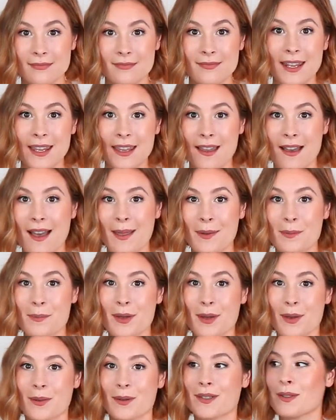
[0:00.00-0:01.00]
knee-high
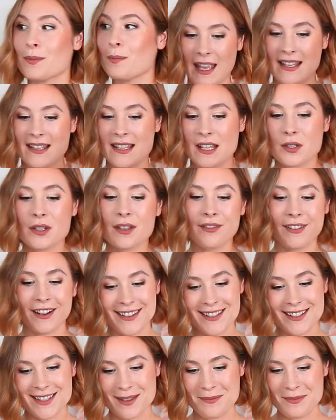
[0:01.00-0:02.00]
boots. It's actually
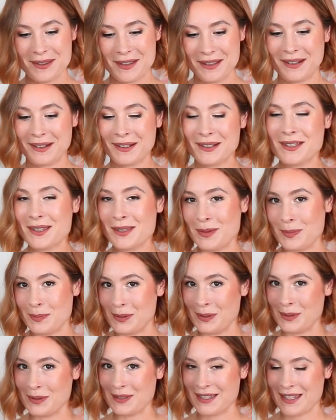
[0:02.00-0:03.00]
very similar to the
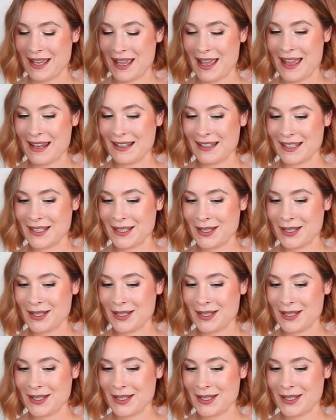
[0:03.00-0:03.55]
boots that